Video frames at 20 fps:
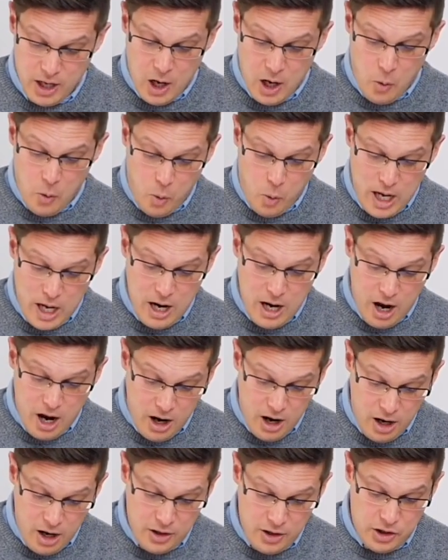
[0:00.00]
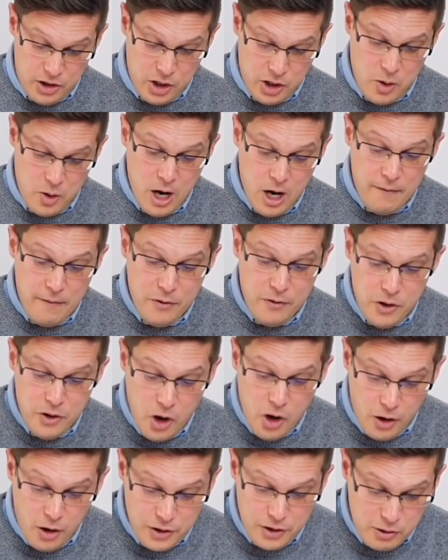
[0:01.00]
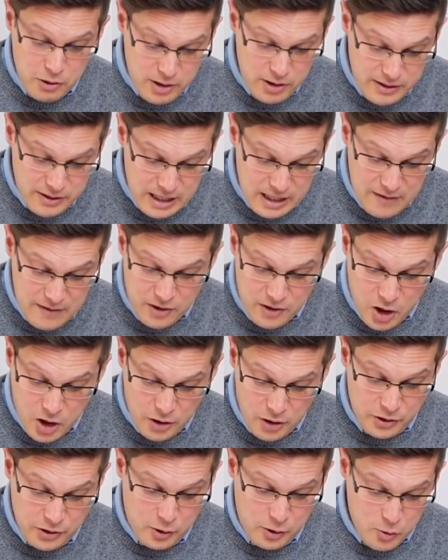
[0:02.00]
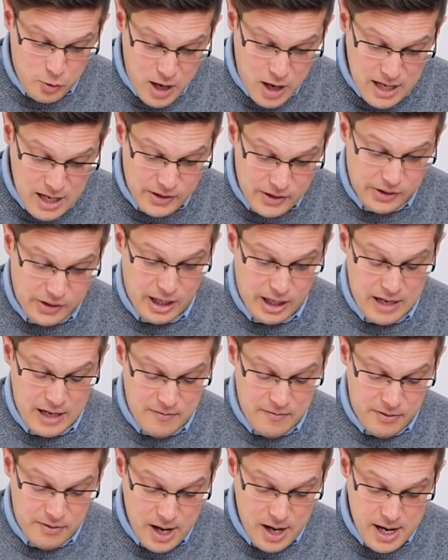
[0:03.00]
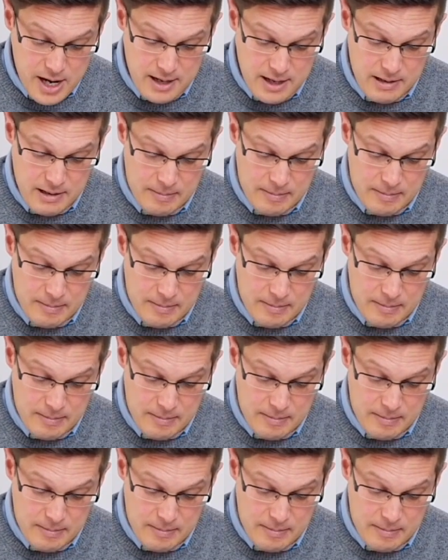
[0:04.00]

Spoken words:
we urge you not to receive God's grace in vain."